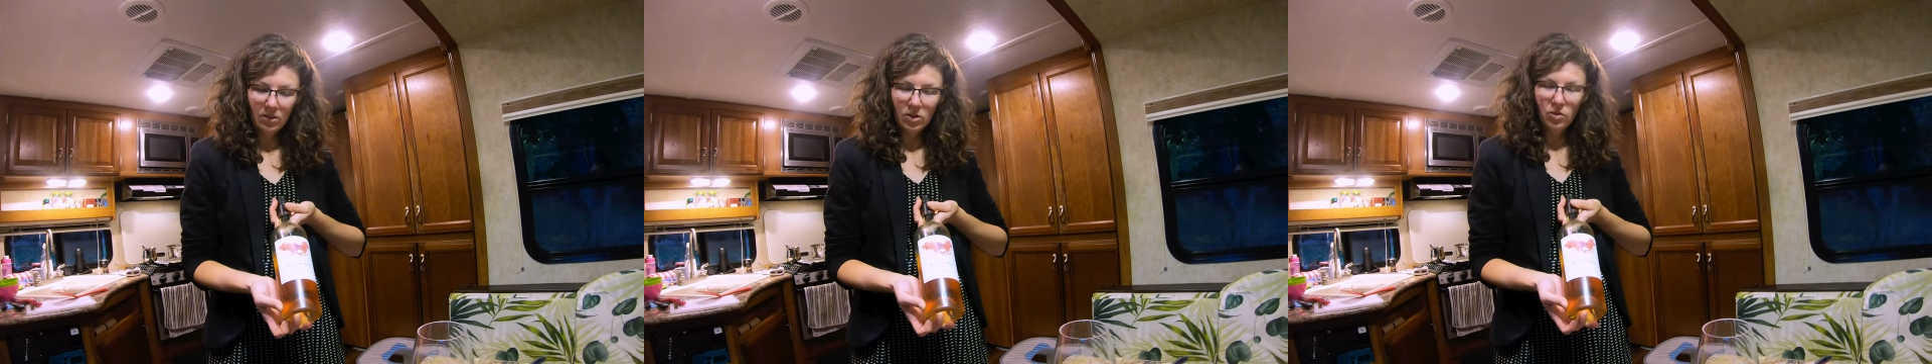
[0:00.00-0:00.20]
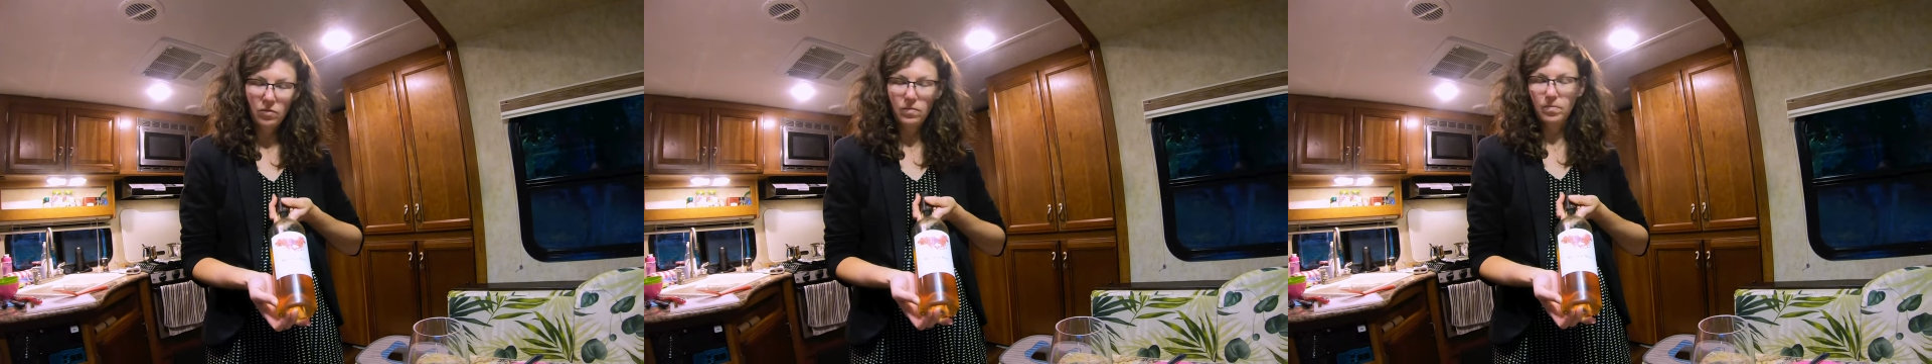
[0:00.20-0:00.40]

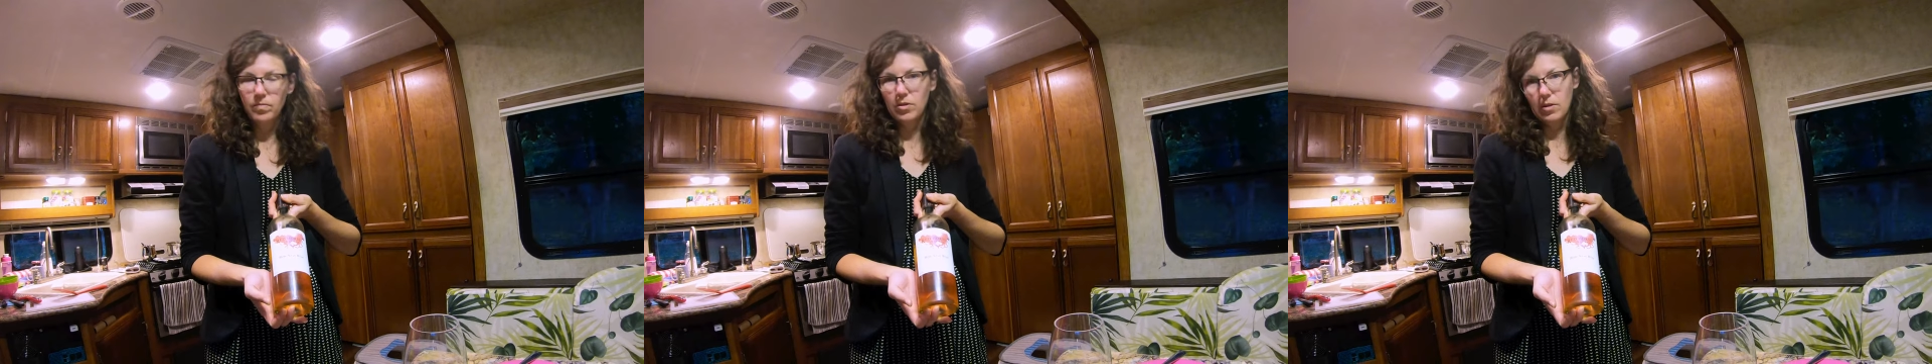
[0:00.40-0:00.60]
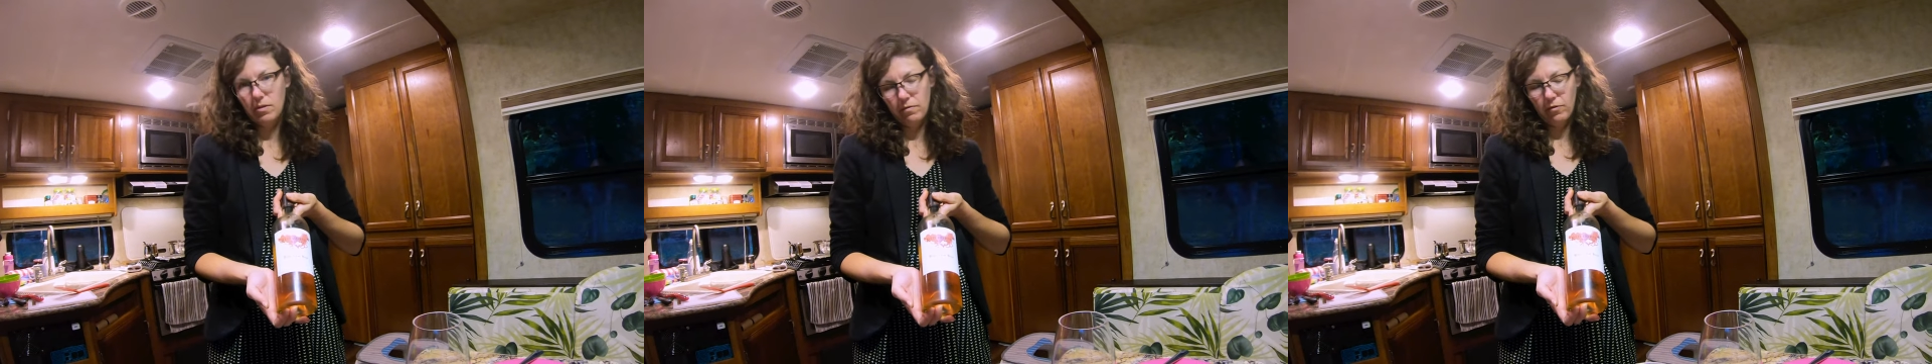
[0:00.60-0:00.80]
It's
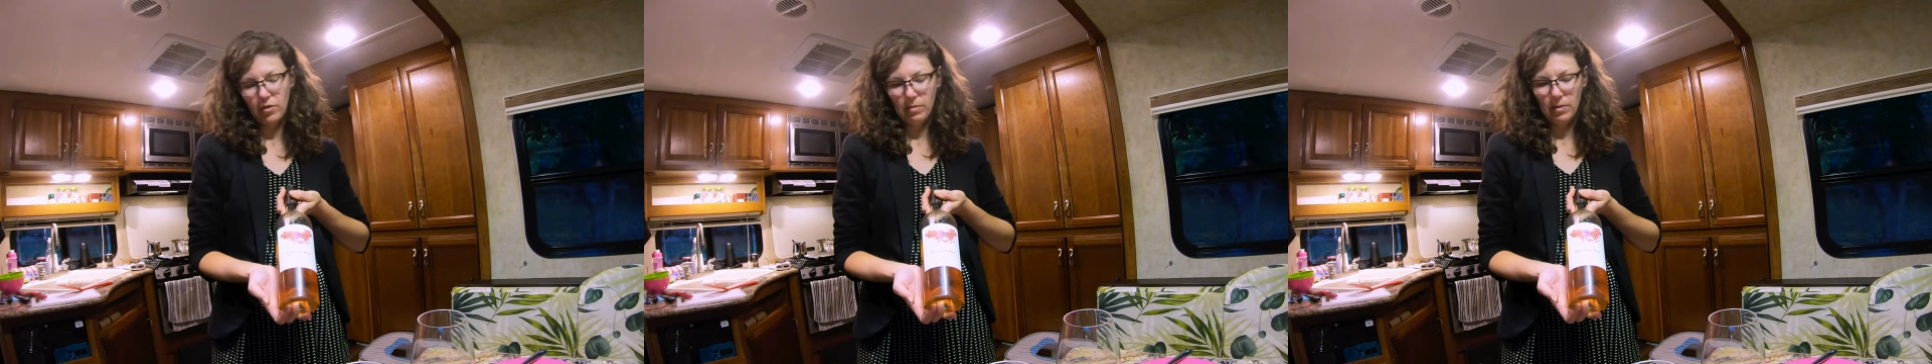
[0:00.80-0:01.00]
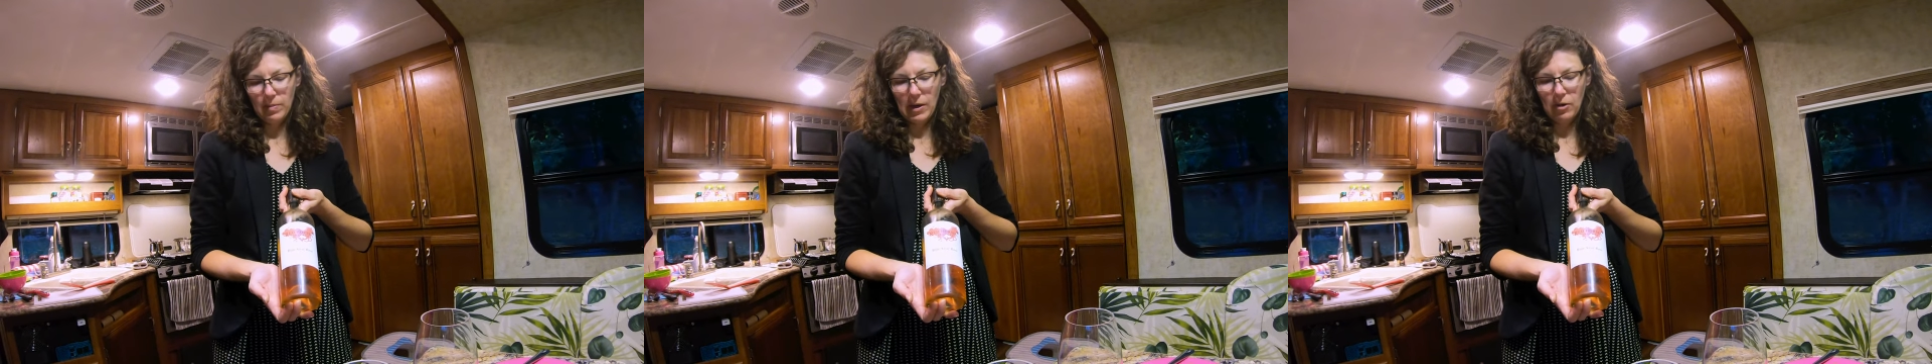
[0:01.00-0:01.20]

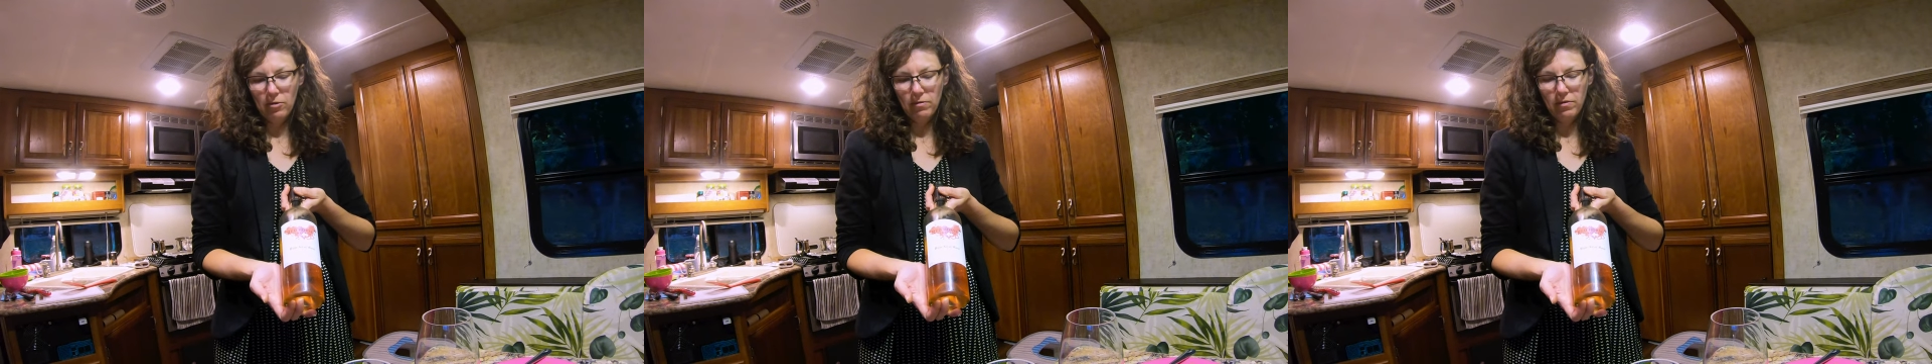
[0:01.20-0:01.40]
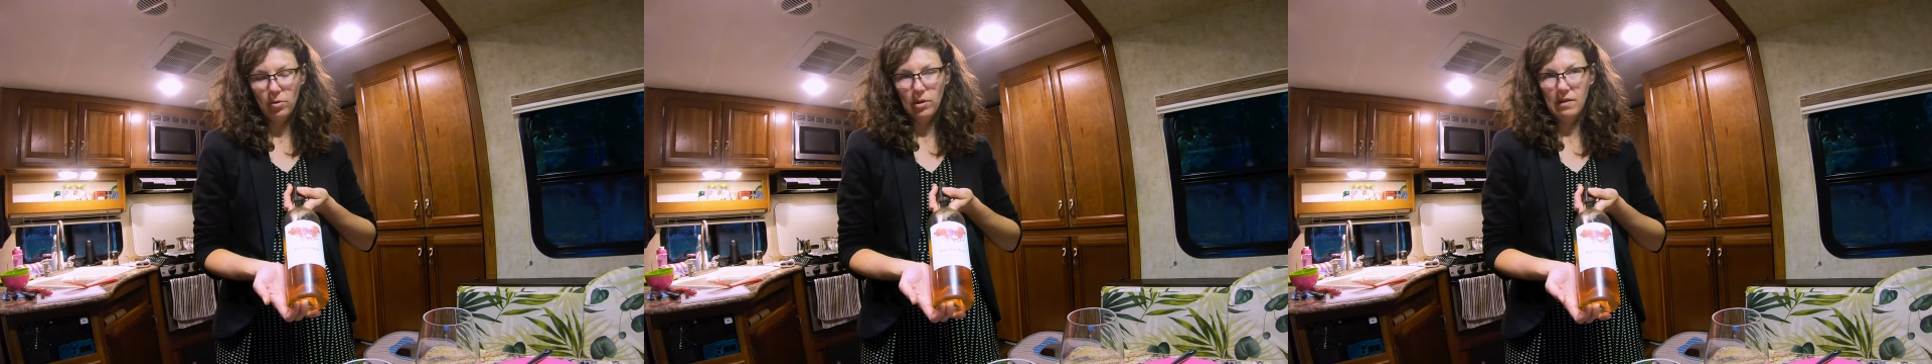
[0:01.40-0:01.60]
from
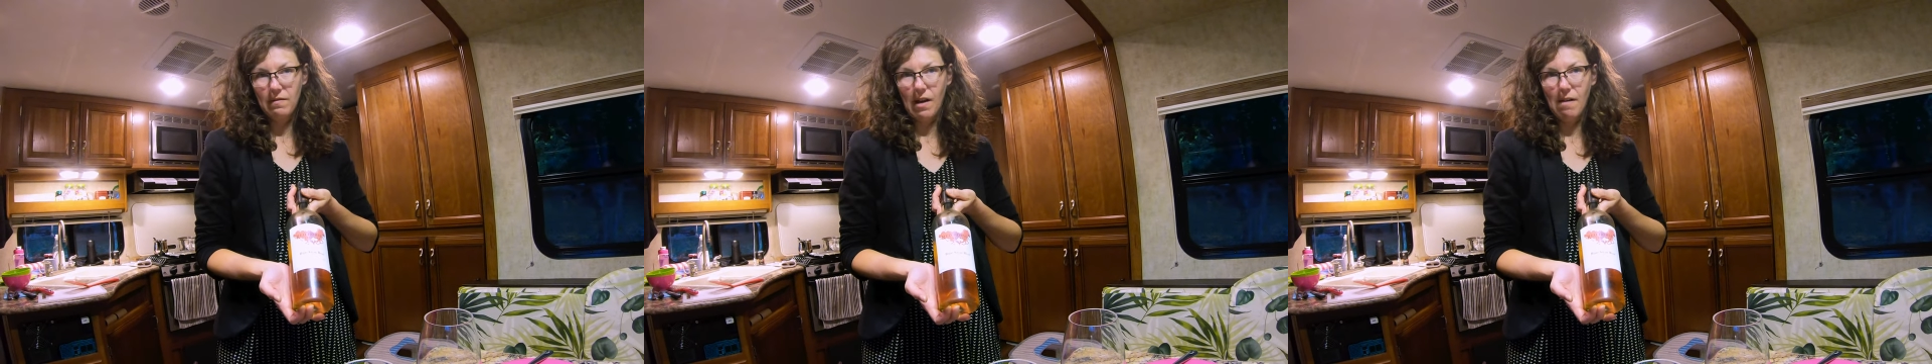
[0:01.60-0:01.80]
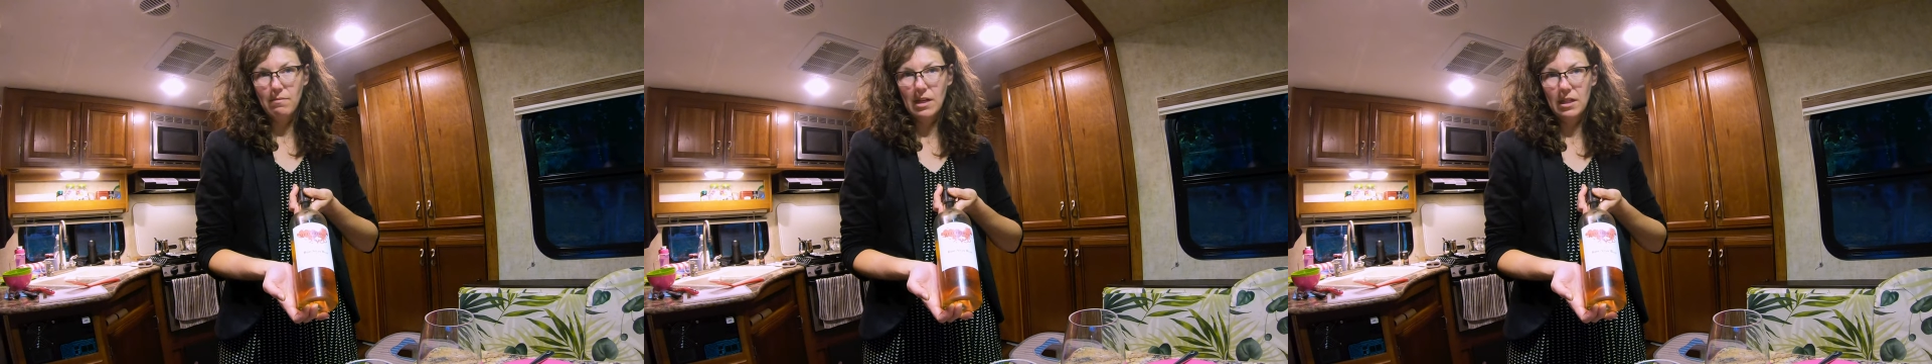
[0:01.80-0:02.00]
about
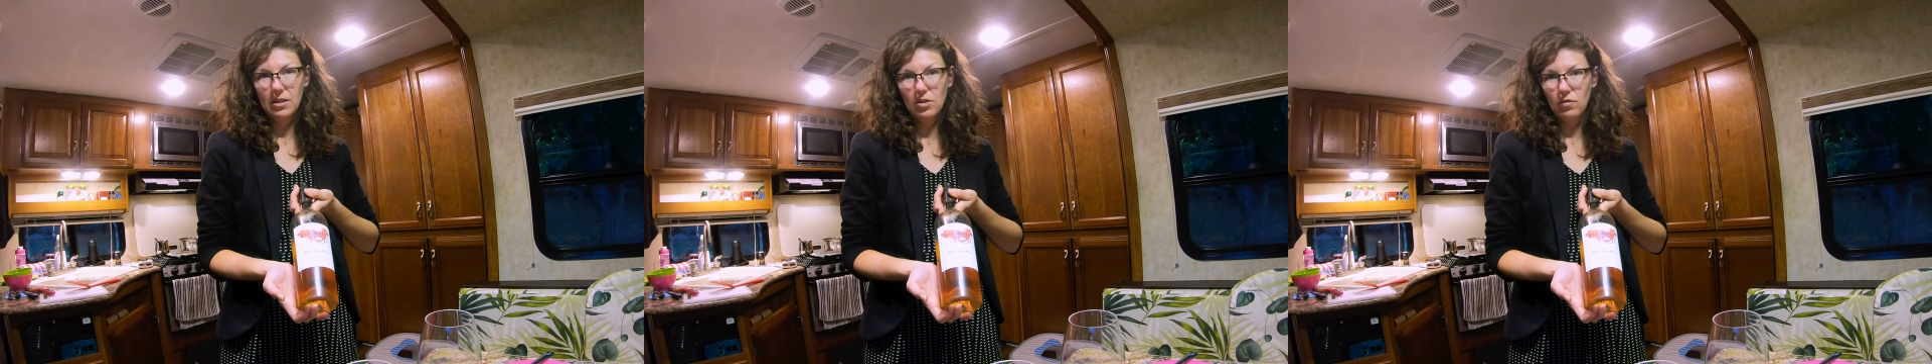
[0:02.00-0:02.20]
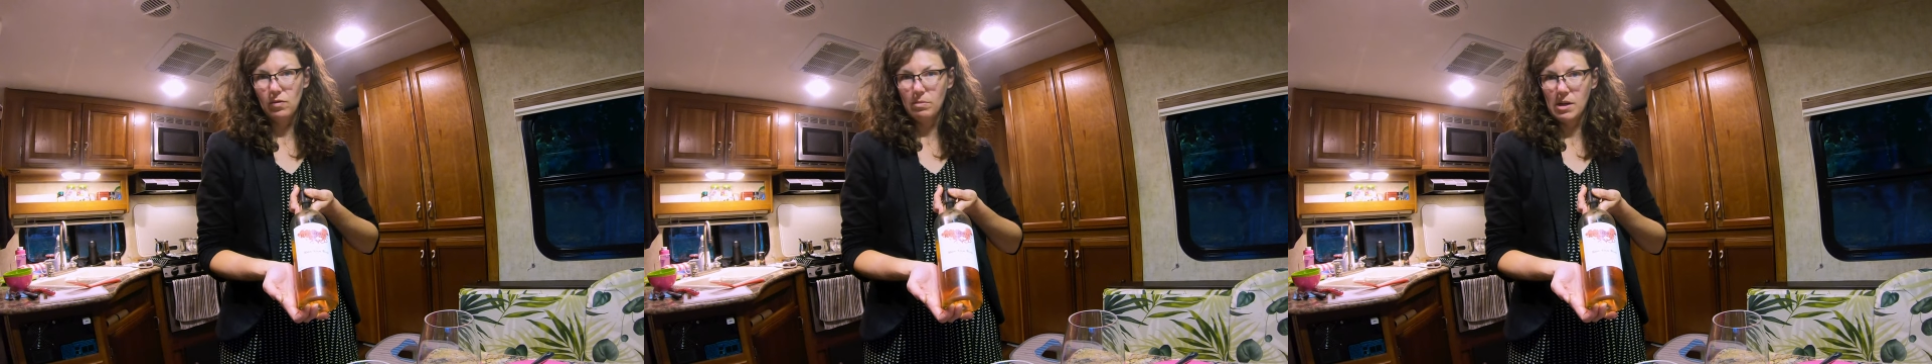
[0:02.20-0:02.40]
45
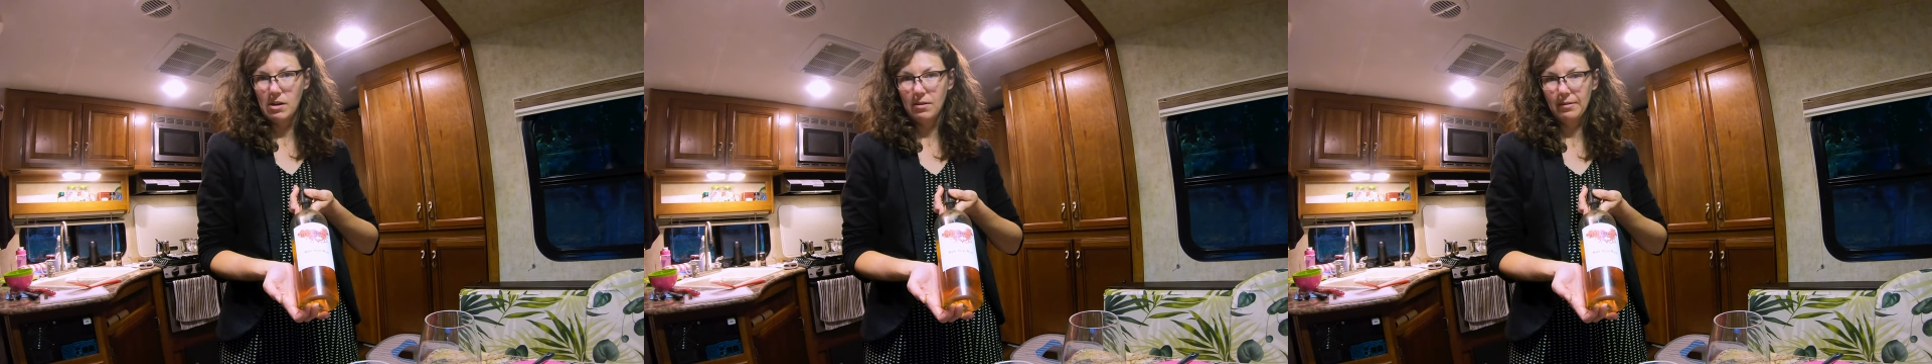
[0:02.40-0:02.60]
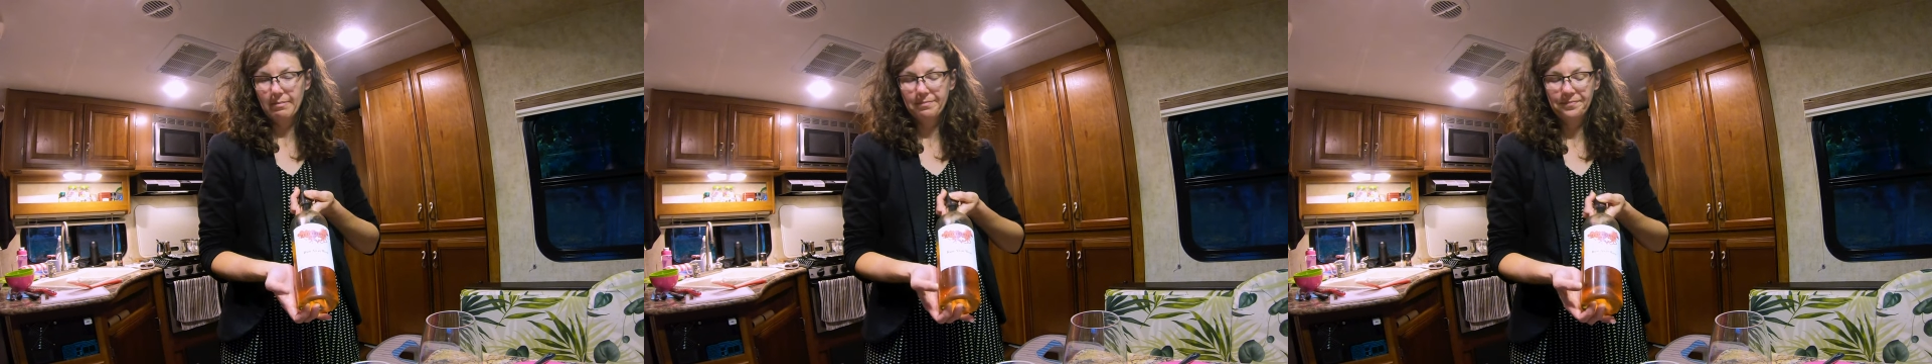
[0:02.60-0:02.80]
minutes from
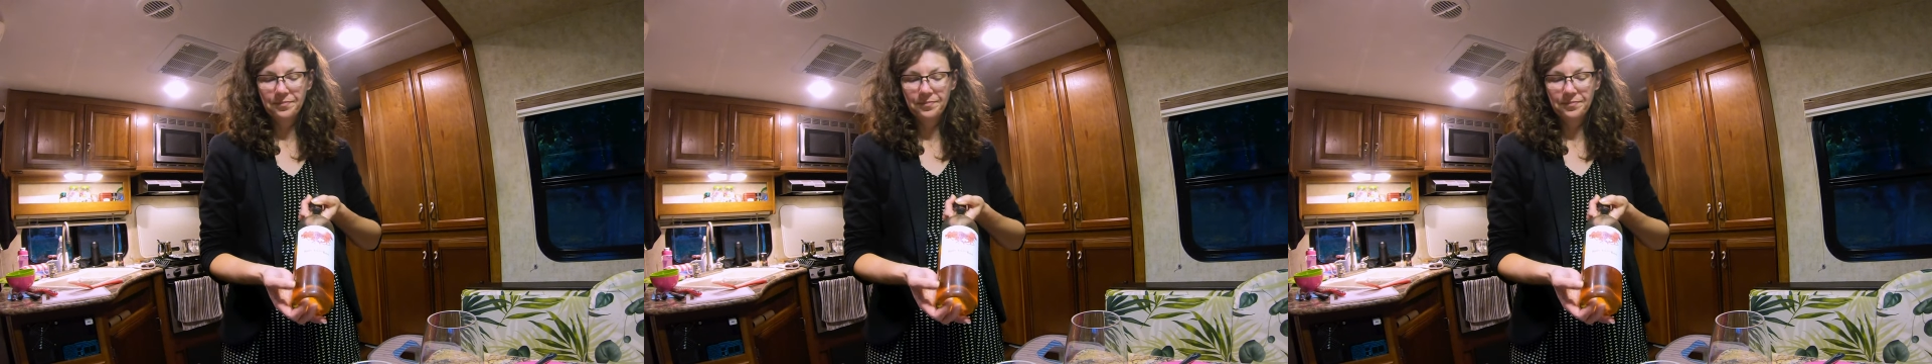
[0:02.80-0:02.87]
here.